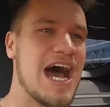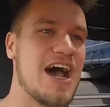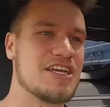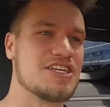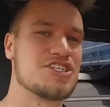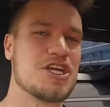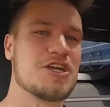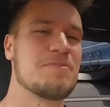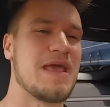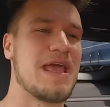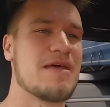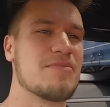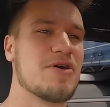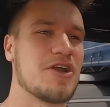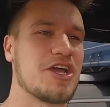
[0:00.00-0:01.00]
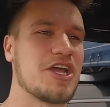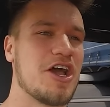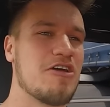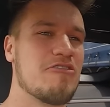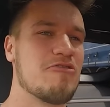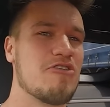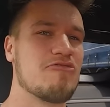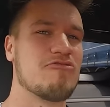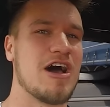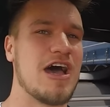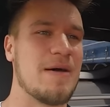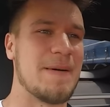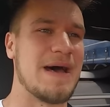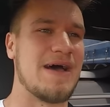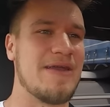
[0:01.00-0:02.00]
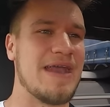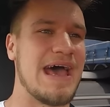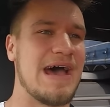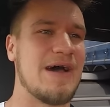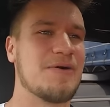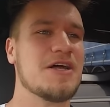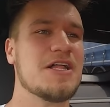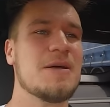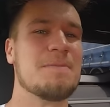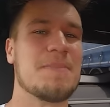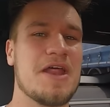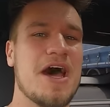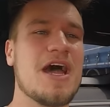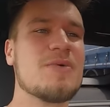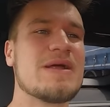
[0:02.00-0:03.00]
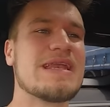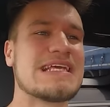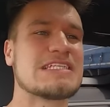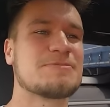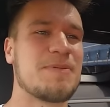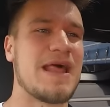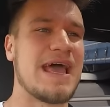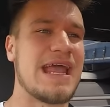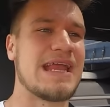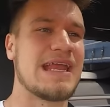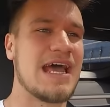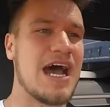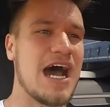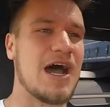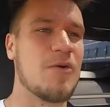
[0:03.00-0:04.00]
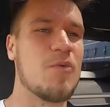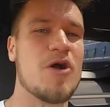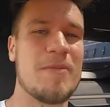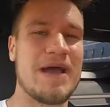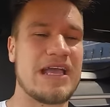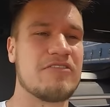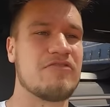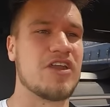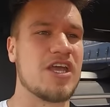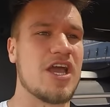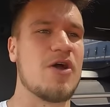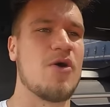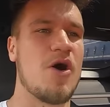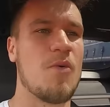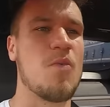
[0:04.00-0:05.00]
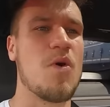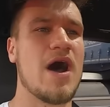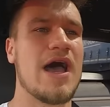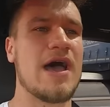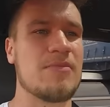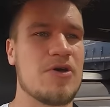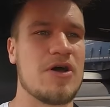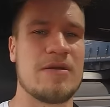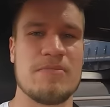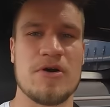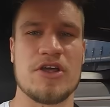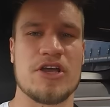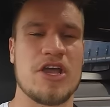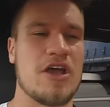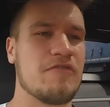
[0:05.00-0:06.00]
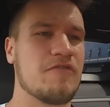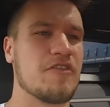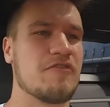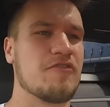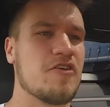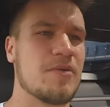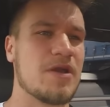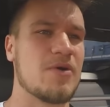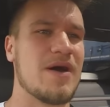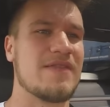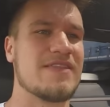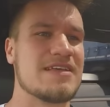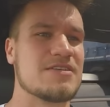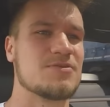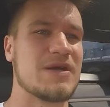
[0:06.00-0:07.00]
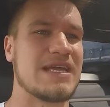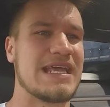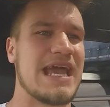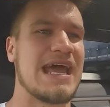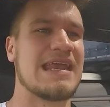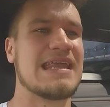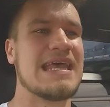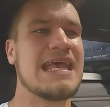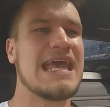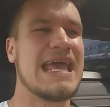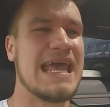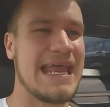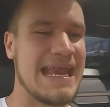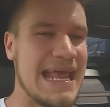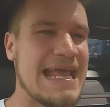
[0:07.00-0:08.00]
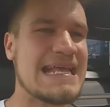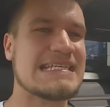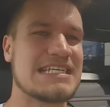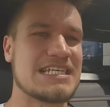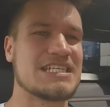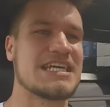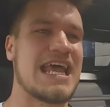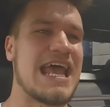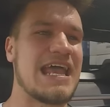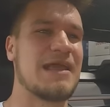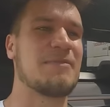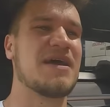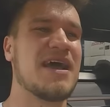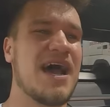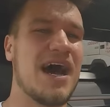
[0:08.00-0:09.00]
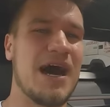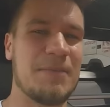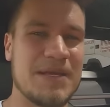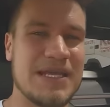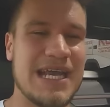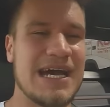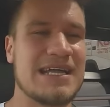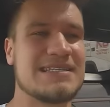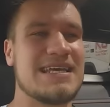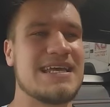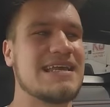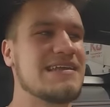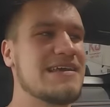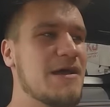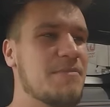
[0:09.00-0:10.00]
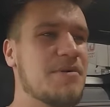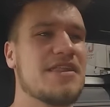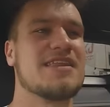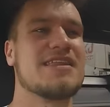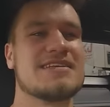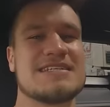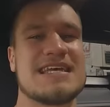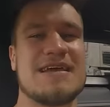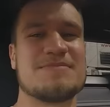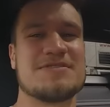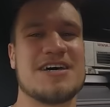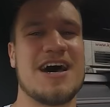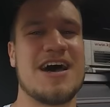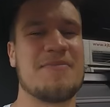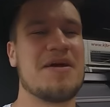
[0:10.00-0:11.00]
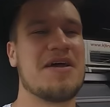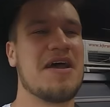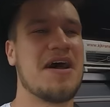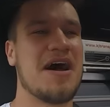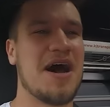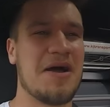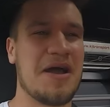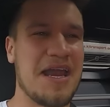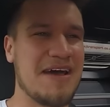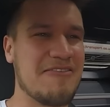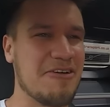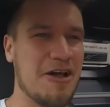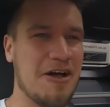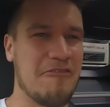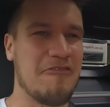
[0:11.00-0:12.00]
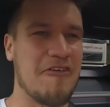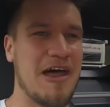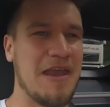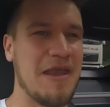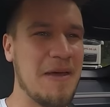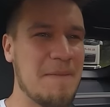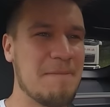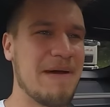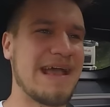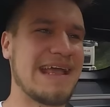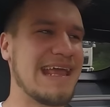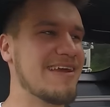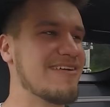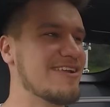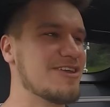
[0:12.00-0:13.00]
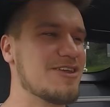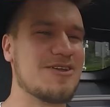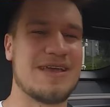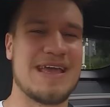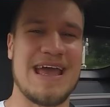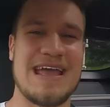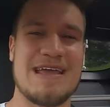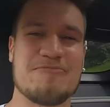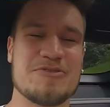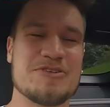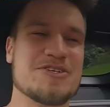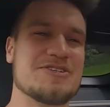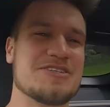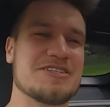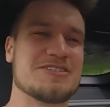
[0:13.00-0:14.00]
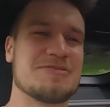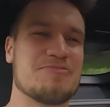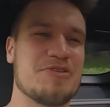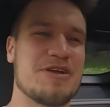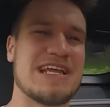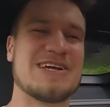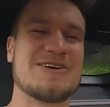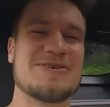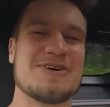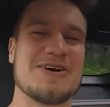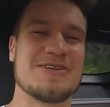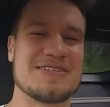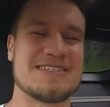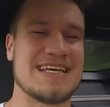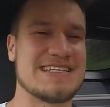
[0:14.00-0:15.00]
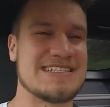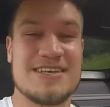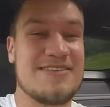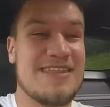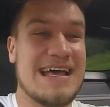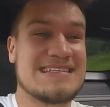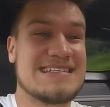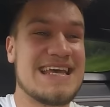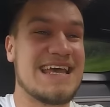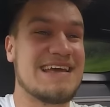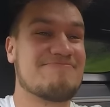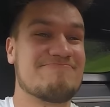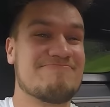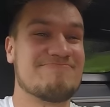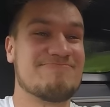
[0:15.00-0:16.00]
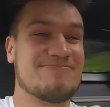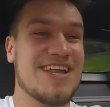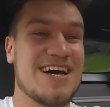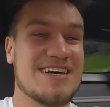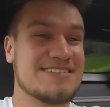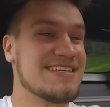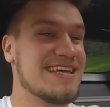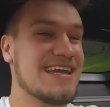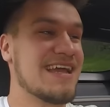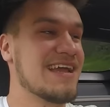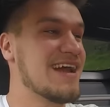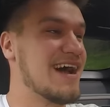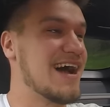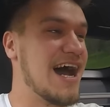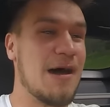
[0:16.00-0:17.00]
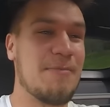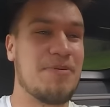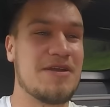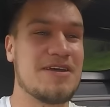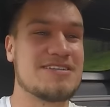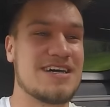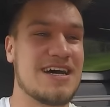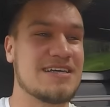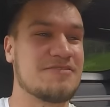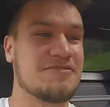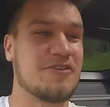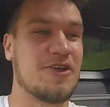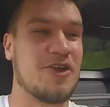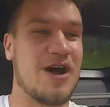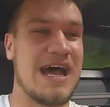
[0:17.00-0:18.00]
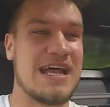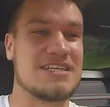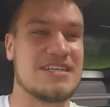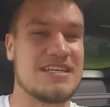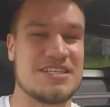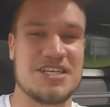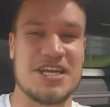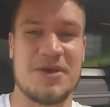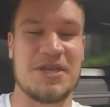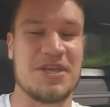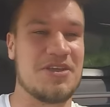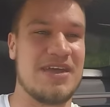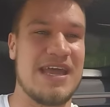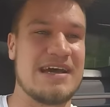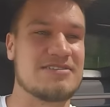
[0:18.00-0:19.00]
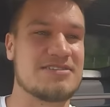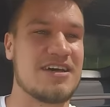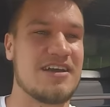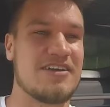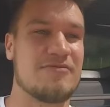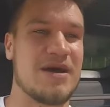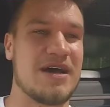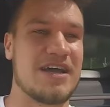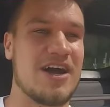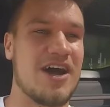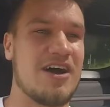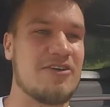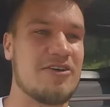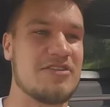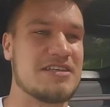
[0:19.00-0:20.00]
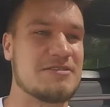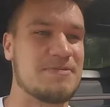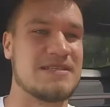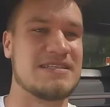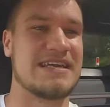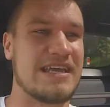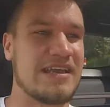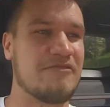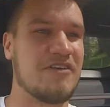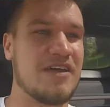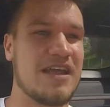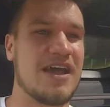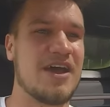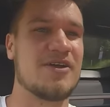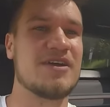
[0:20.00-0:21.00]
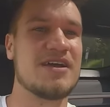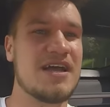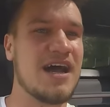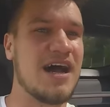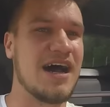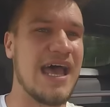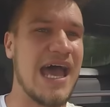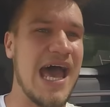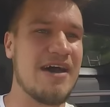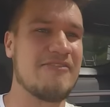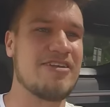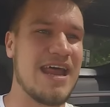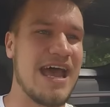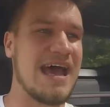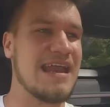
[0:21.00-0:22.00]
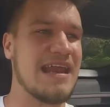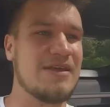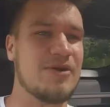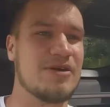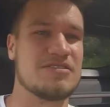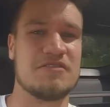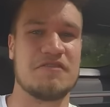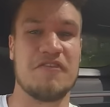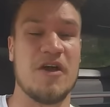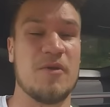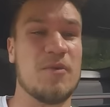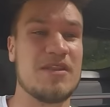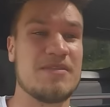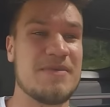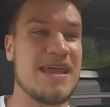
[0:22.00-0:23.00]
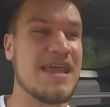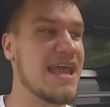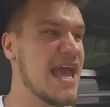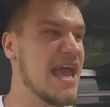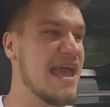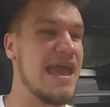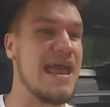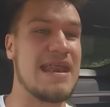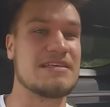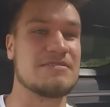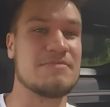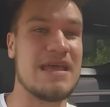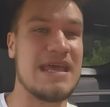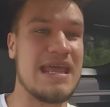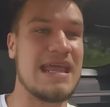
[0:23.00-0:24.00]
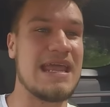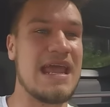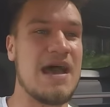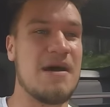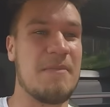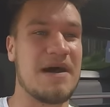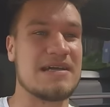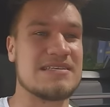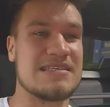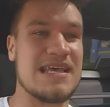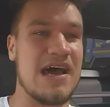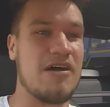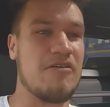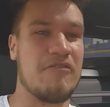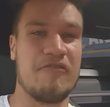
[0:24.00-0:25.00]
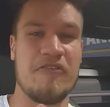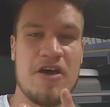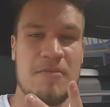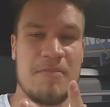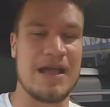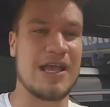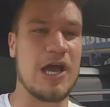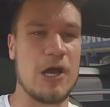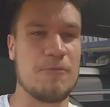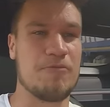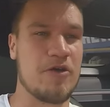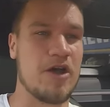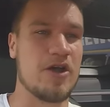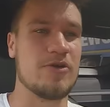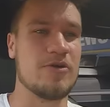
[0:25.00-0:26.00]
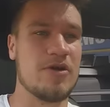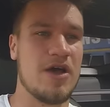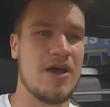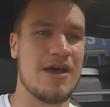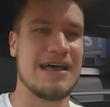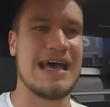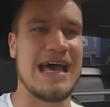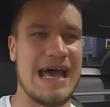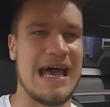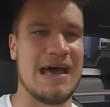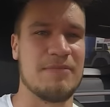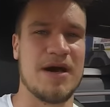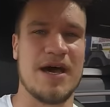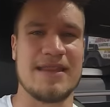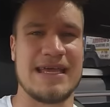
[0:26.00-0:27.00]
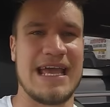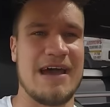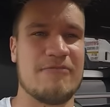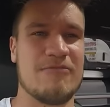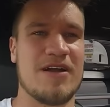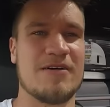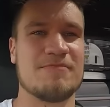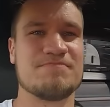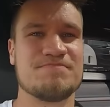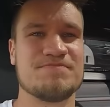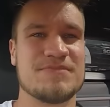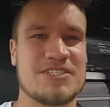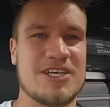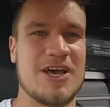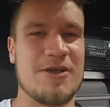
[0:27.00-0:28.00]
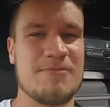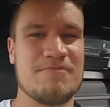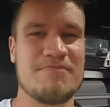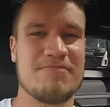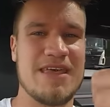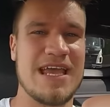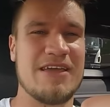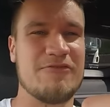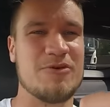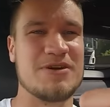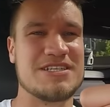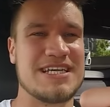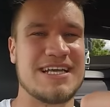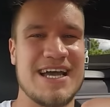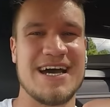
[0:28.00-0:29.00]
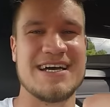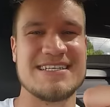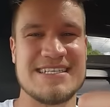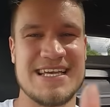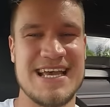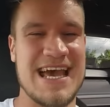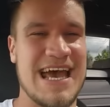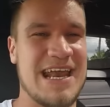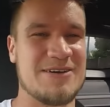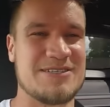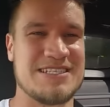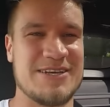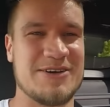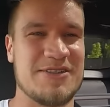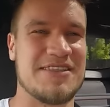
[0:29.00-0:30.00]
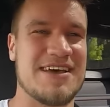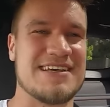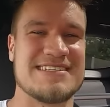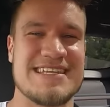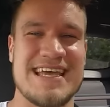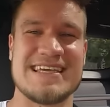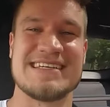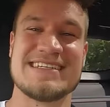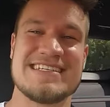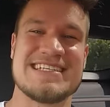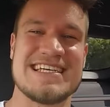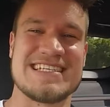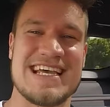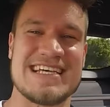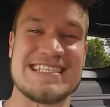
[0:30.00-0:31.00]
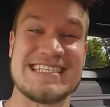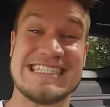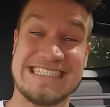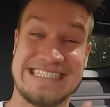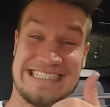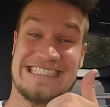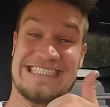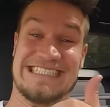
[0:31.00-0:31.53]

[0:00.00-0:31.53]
I should be in Monaco right about now. But I will explain, I will make a video on why I'm not in Monaco for the Formula One this weekend. It is a shame, I'm gutted, but at the same time, I'm gonna have a lot of fun back here in the U K, producing some pretty cool content. So that's it. Last thing, I apologise for not actually showing you the outside of my car on this particular video. I haven't had anyone to film with me. It is me, myself, my GoPro, and my other camera. So, thank you for watching, guys, and I'll see you on Thursday. Cheers, guys.